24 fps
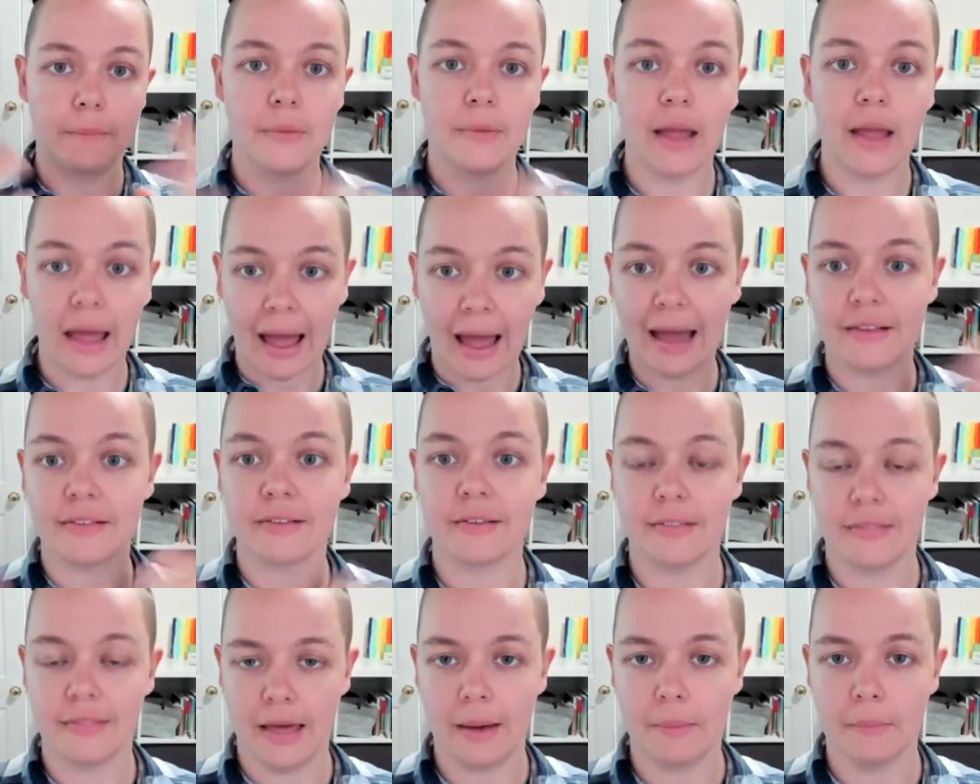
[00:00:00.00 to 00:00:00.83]
ask
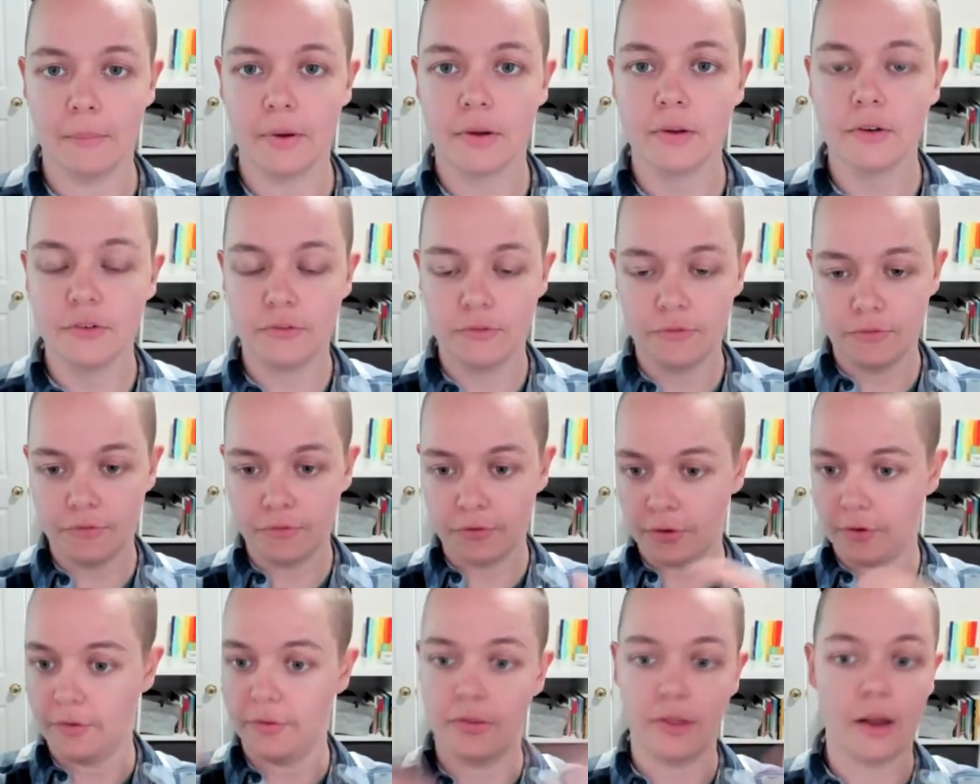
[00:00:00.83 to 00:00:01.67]
them
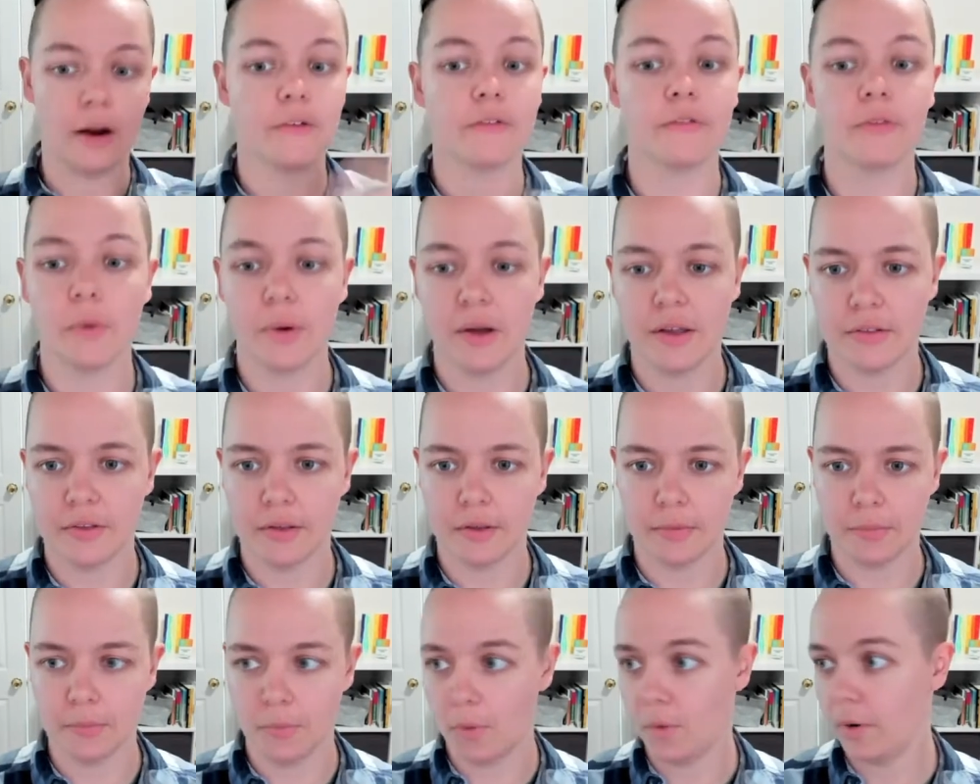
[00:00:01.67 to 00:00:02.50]
for their voices
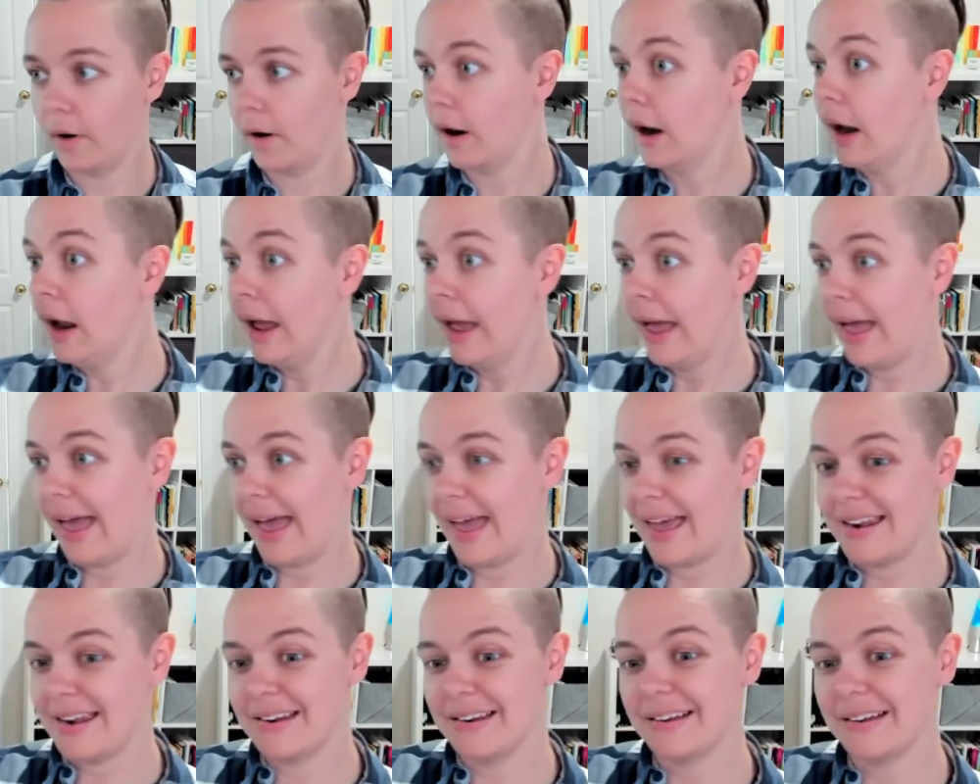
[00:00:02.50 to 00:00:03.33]
more
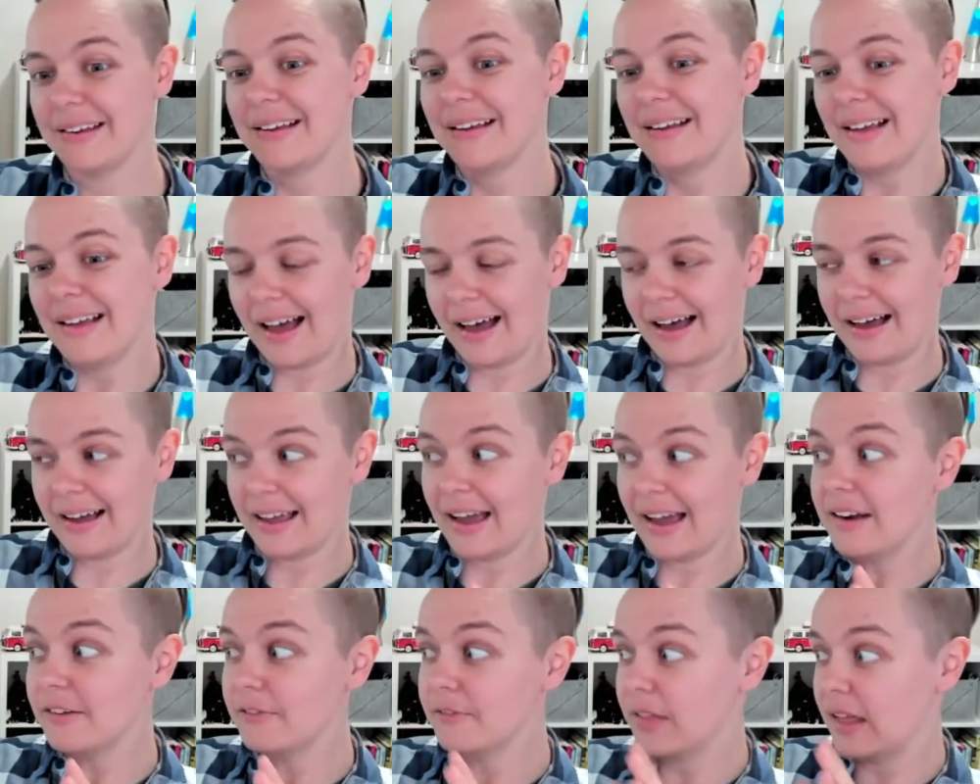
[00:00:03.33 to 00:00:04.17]
and
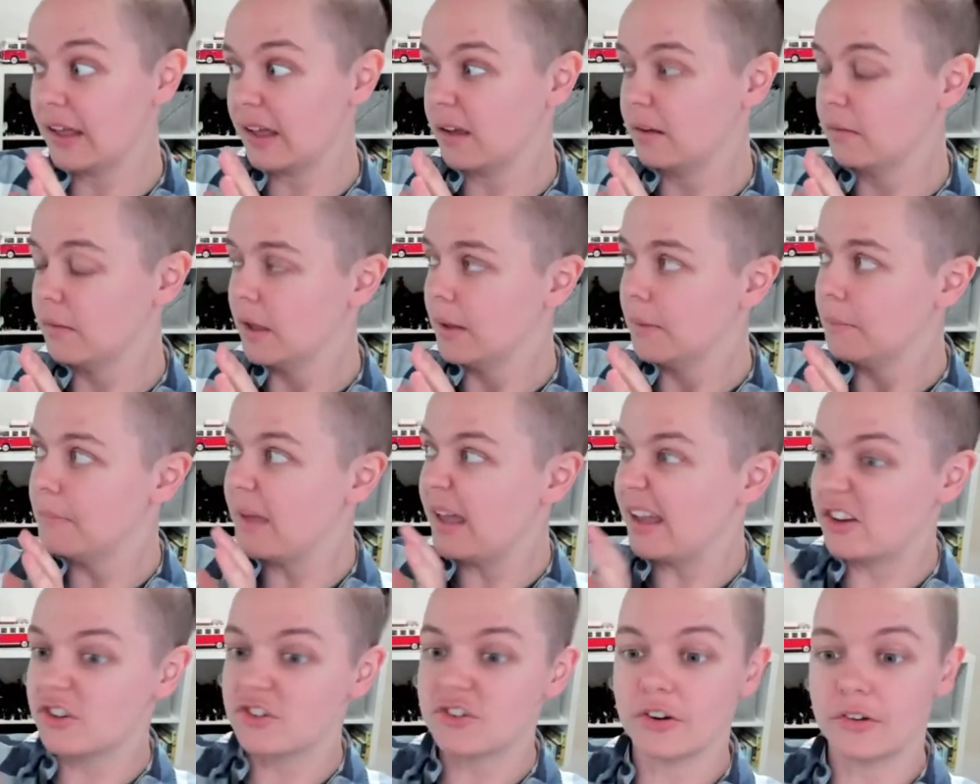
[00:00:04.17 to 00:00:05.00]
kind of like
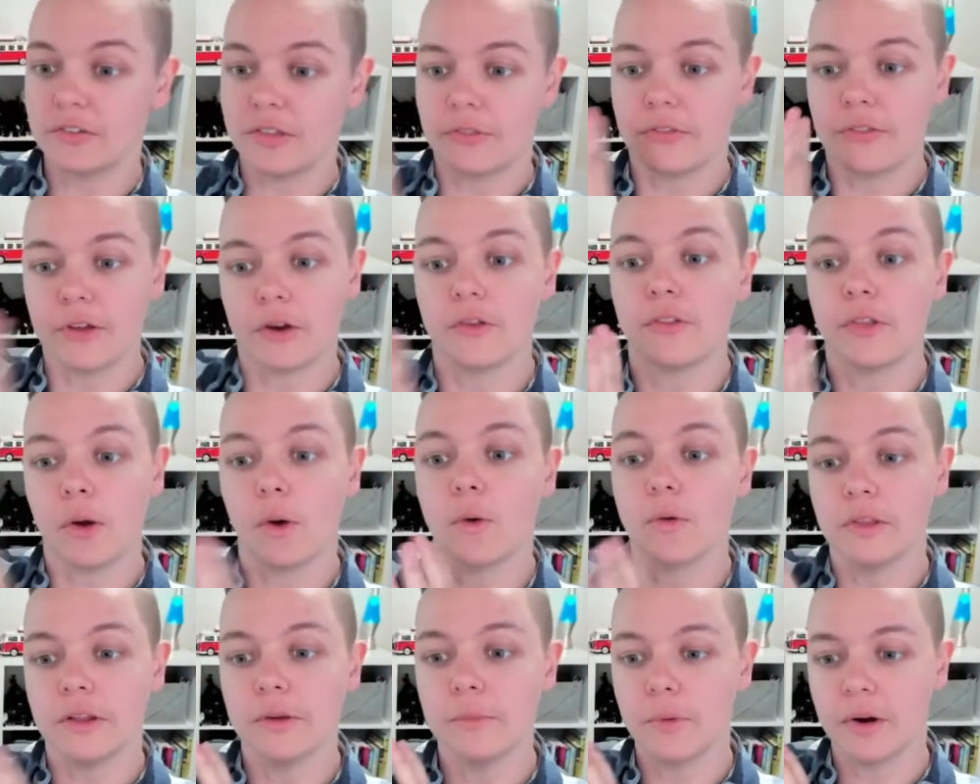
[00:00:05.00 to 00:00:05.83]
make sure that they're the
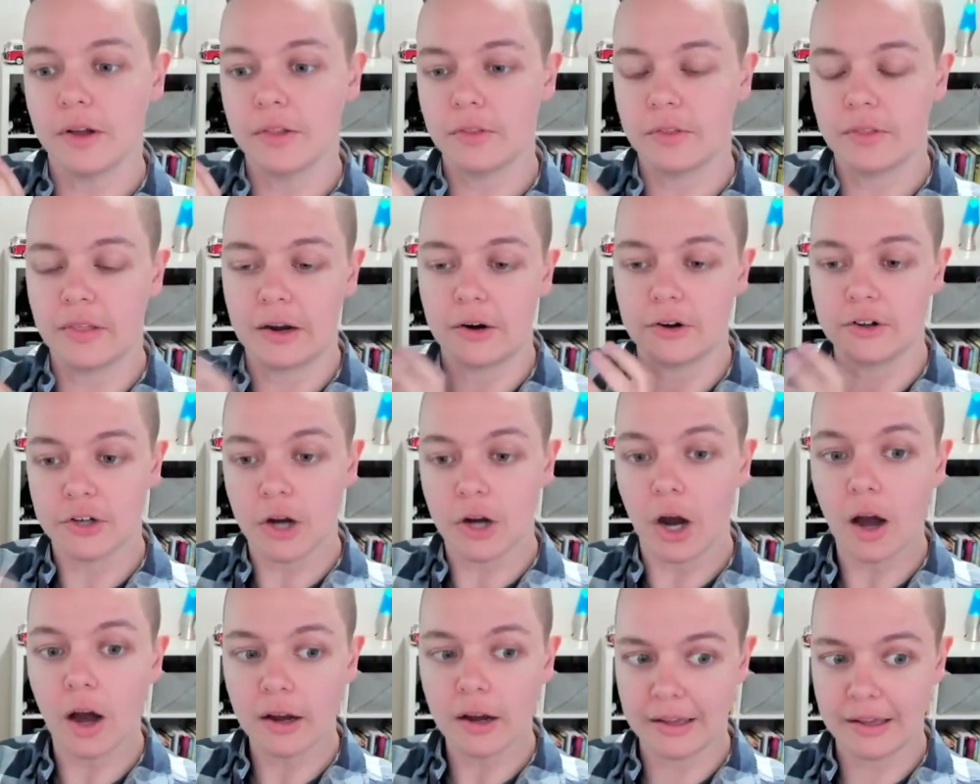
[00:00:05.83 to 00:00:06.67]
only ones that are
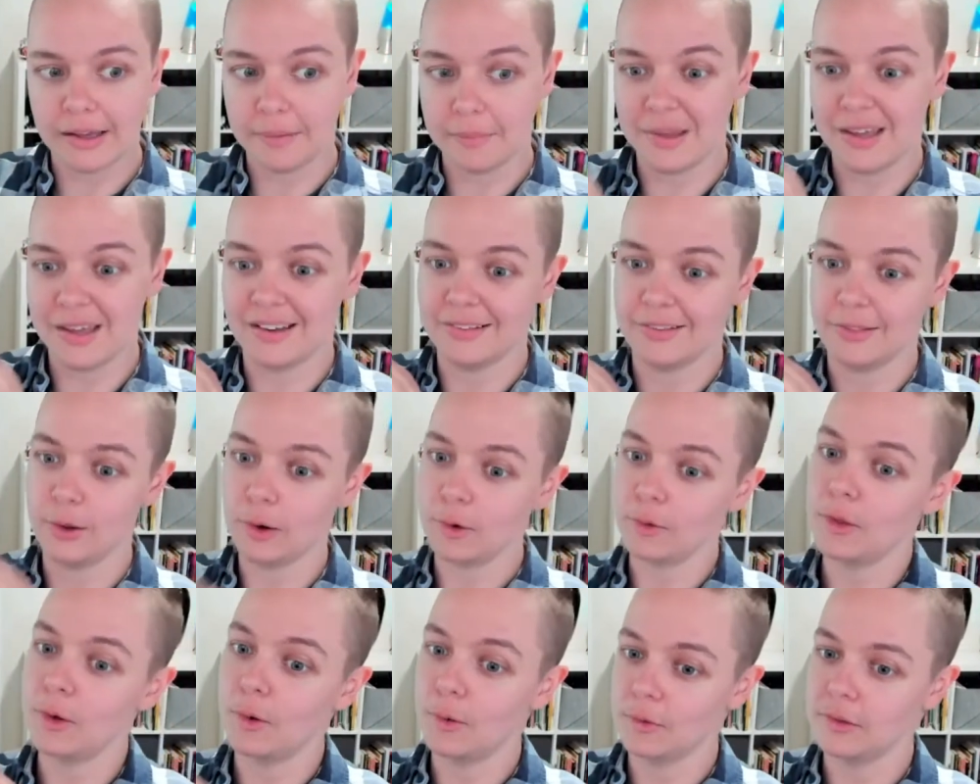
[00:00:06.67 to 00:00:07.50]
talking because they're
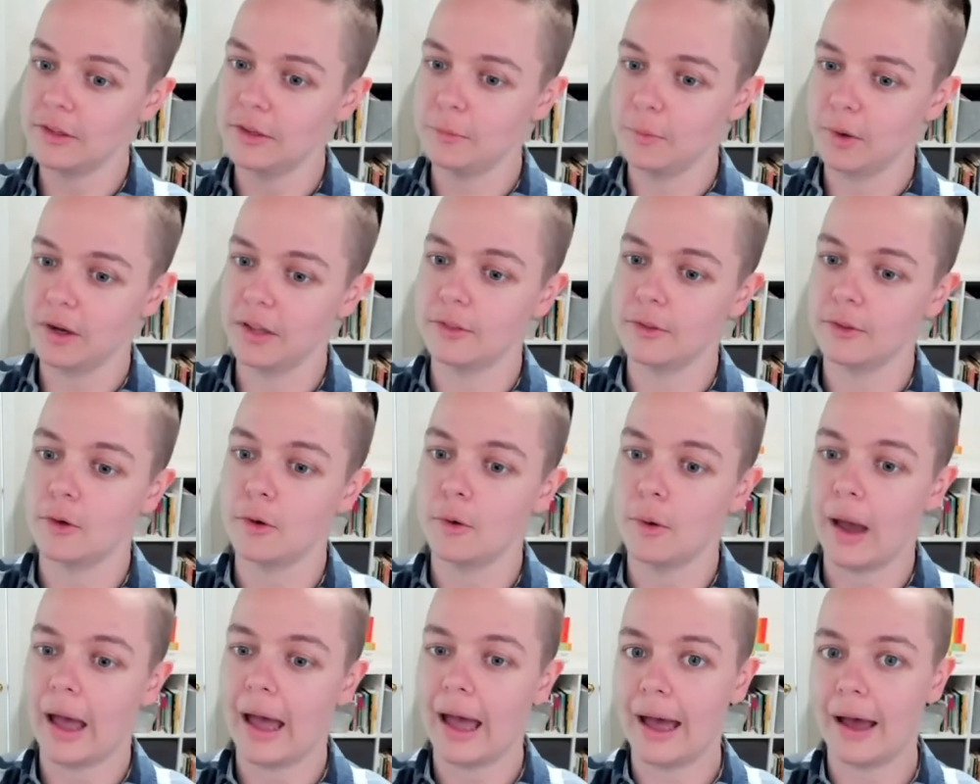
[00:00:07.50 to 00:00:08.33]
the only ones who
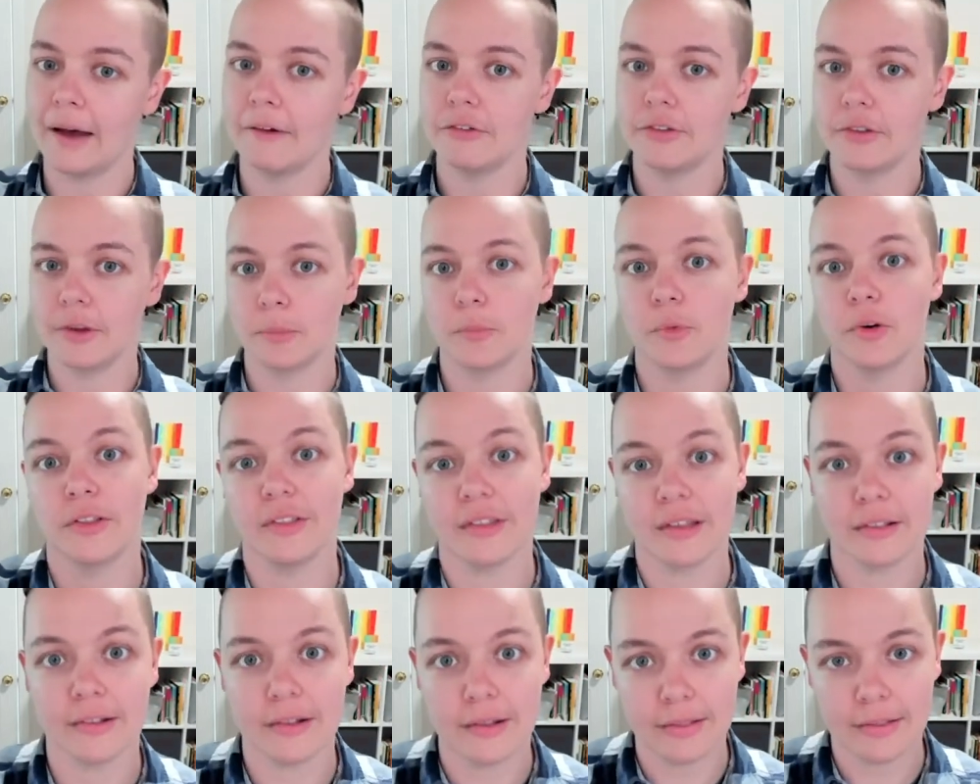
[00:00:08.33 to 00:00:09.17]
have some
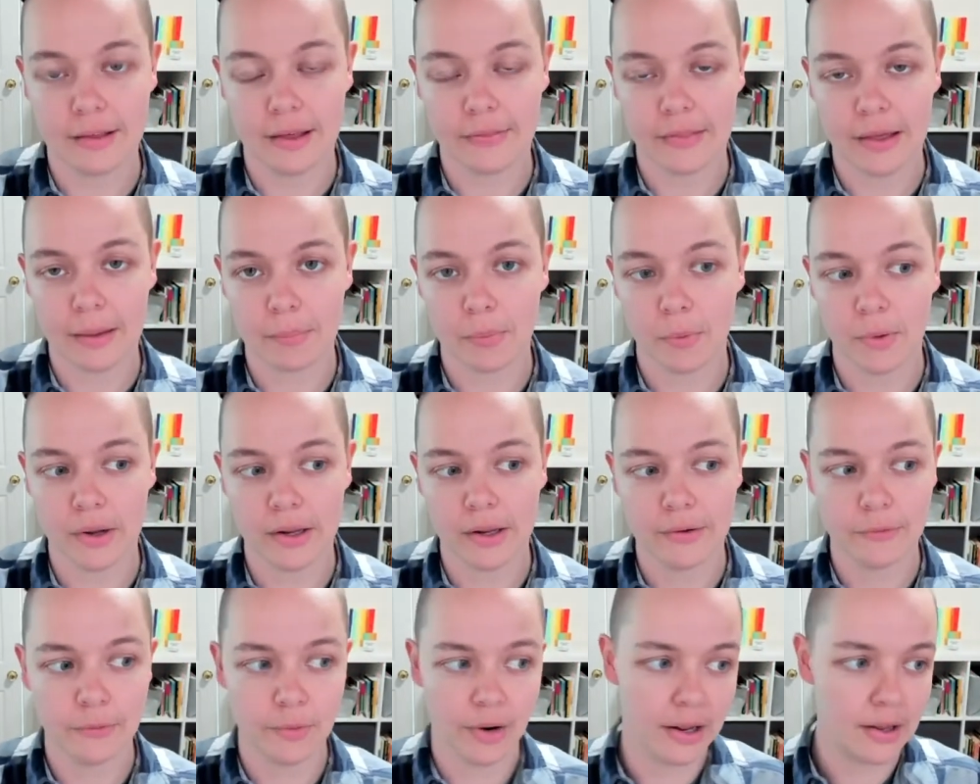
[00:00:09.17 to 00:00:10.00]
resistance at that point,
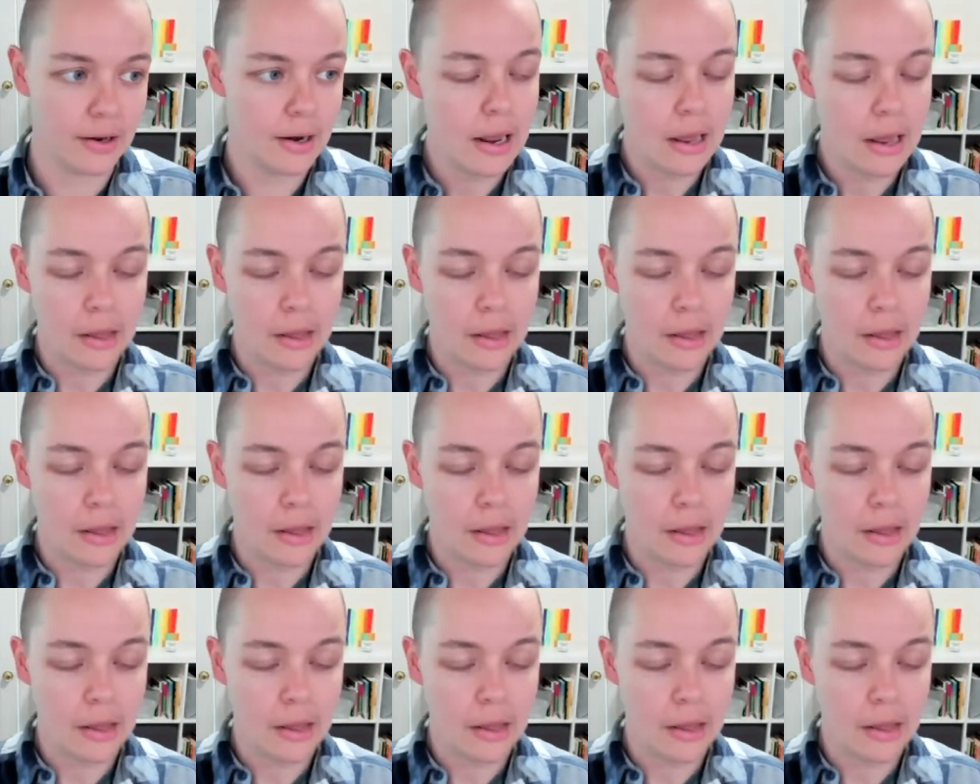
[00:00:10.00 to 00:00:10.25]
right?